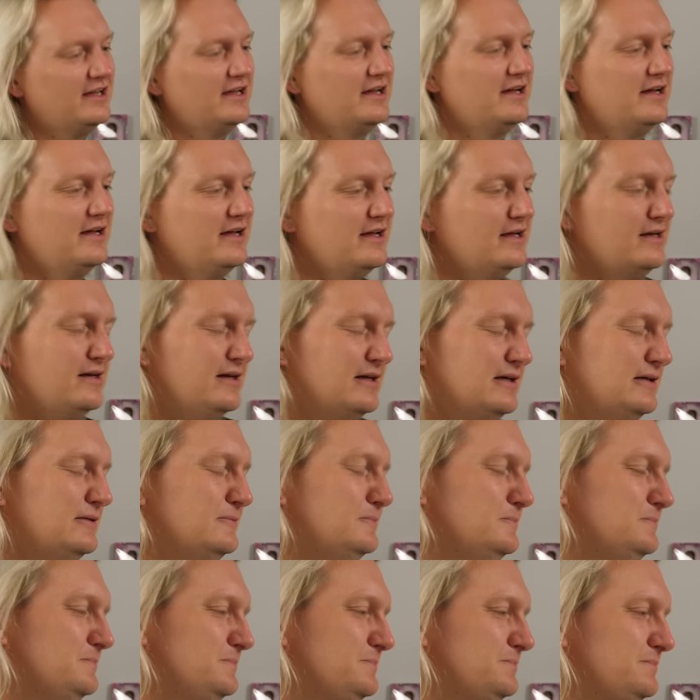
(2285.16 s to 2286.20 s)

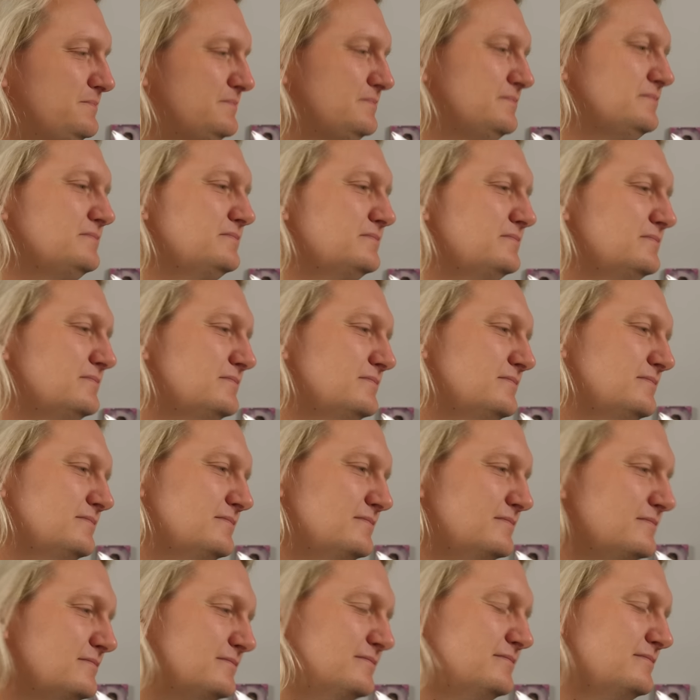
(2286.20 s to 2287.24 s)

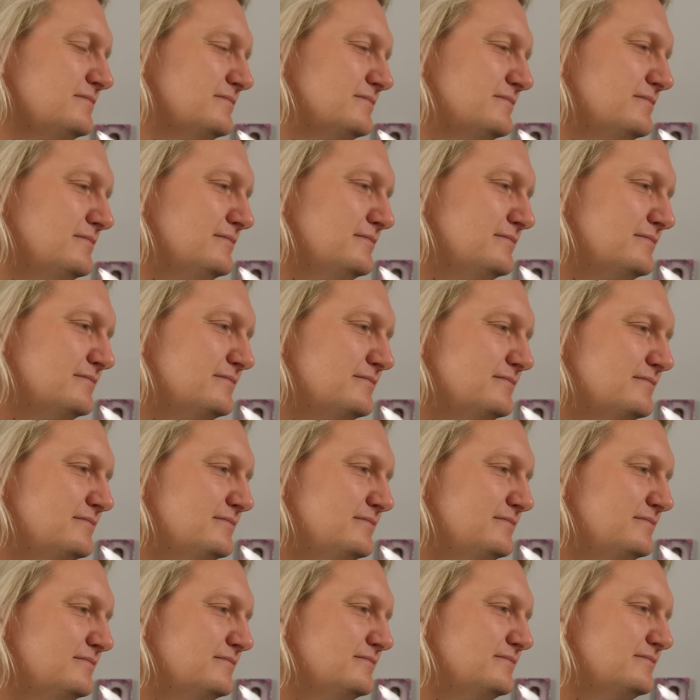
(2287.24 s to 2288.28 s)

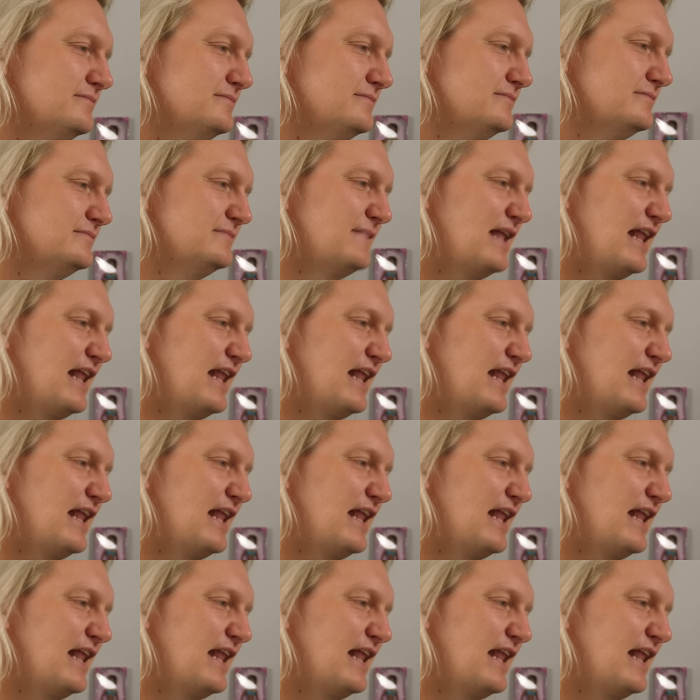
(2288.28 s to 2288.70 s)
[no speech]